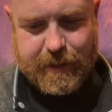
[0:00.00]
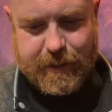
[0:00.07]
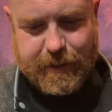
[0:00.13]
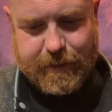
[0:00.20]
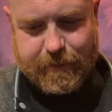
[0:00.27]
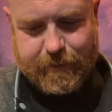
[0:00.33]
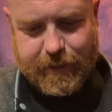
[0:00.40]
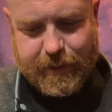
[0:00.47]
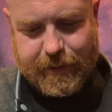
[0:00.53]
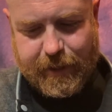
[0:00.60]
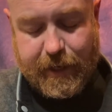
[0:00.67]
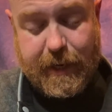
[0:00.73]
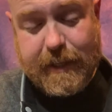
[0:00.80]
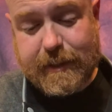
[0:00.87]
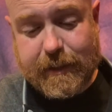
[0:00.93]
with, and
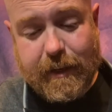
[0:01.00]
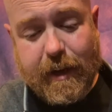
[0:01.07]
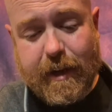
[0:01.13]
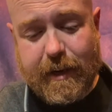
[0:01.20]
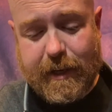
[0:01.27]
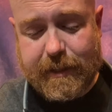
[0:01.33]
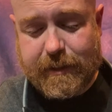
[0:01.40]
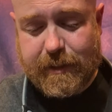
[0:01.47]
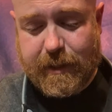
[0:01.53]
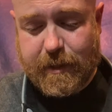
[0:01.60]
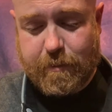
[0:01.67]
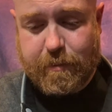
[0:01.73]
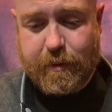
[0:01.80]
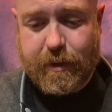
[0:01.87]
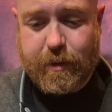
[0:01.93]
it's not a
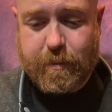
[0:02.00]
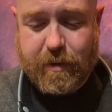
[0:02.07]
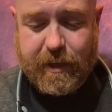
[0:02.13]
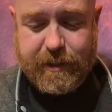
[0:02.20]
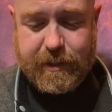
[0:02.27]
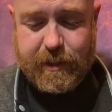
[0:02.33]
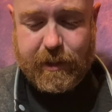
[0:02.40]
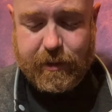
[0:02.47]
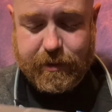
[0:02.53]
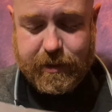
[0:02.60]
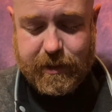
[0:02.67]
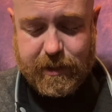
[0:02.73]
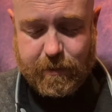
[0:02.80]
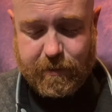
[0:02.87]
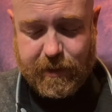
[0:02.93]
blue pressing. You'll see
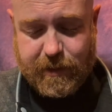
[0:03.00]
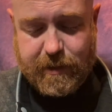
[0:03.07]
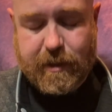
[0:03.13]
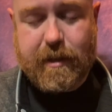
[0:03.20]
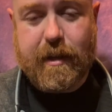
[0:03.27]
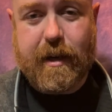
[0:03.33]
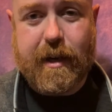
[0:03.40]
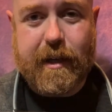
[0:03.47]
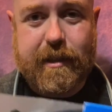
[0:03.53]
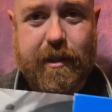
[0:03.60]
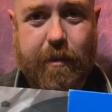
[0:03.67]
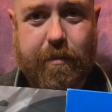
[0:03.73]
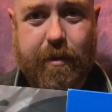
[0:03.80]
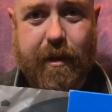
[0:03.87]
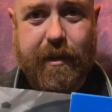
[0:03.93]
some of these that are actually
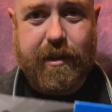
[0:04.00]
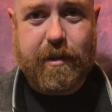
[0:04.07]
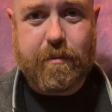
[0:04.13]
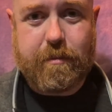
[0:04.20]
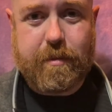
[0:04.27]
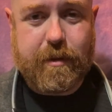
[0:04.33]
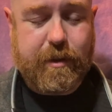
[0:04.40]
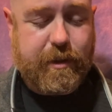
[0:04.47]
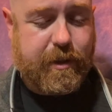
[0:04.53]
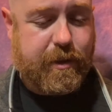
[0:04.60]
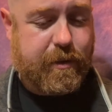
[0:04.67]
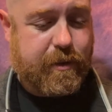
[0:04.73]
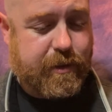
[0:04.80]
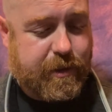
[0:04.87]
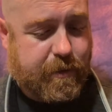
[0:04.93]
pressed in blue
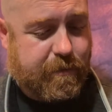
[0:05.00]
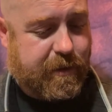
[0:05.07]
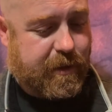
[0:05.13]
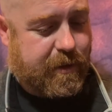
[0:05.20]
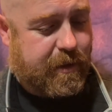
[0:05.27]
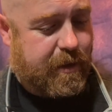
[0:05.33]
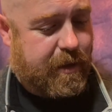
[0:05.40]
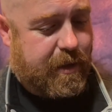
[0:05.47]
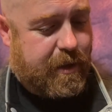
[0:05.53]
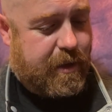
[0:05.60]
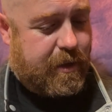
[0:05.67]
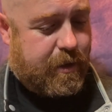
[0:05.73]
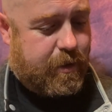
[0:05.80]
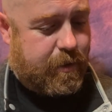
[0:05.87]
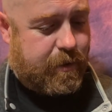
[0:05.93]
or something
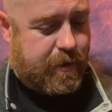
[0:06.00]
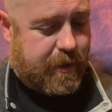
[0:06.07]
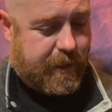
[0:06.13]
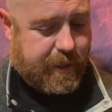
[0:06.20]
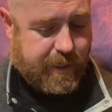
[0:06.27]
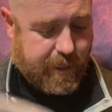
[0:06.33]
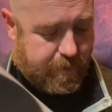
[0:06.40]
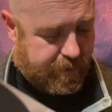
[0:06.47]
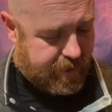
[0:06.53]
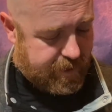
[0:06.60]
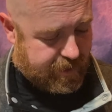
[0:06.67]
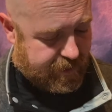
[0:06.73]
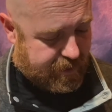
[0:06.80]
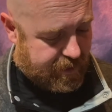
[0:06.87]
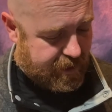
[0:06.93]
cool like that, but this
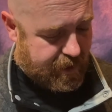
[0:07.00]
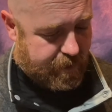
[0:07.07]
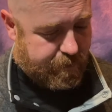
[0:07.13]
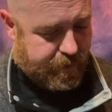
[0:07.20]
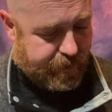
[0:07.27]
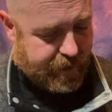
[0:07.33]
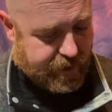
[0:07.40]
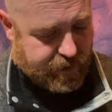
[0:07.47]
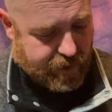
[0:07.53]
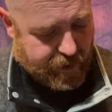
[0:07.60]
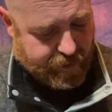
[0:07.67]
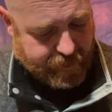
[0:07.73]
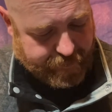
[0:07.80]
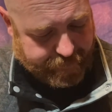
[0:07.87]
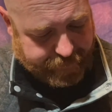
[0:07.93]
is not. But this
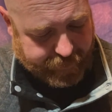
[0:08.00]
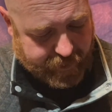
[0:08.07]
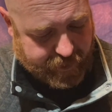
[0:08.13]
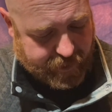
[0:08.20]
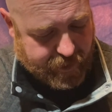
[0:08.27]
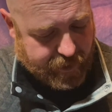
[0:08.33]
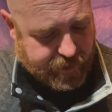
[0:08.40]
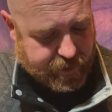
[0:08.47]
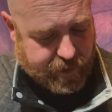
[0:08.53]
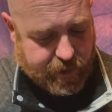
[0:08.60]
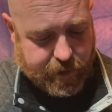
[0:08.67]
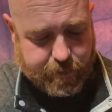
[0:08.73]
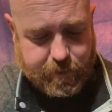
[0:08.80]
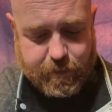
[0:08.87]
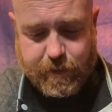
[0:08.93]
does
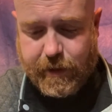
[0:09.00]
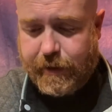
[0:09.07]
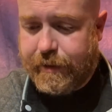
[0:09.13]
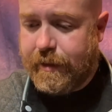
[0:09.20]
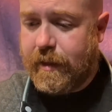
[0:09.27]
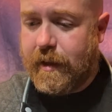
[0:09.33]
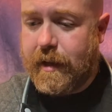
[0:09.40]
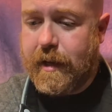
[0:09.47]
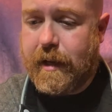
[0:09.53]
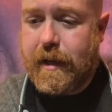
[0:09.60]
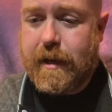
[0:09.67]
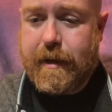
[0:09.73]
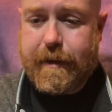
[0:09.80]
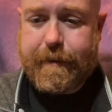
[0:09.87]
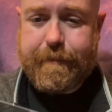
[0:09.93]
come with the
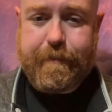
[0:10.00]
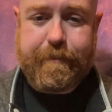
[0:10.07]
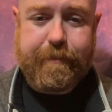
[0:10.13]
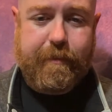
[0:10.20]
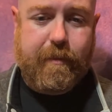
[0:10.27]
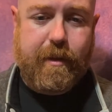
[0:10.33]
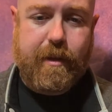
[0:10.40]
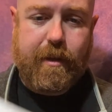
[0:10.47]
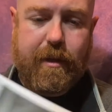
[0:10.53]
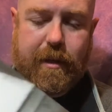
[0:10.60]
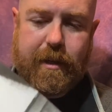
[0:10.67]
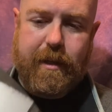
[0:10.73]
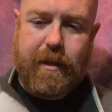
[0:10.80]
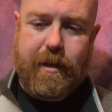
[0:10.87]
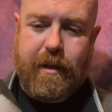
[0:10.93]

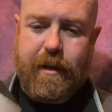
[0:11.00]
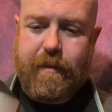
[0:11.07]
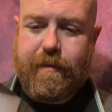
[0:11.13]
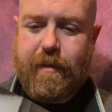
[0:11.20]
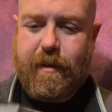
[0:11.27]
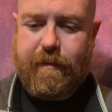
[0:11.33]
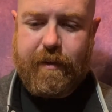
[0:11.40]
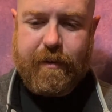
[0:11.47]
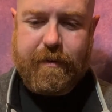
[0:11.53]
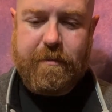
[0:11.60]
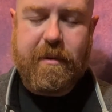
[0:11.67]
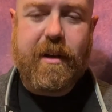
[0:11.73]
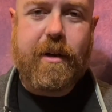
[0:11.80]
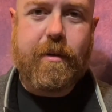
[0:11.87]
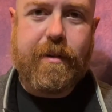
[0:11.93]
if you're
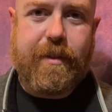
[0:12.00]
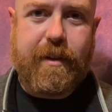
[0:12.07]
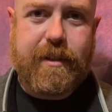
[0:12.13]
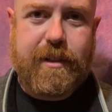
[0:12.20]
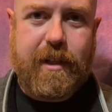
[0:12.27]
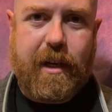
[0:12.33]
familiar with the CD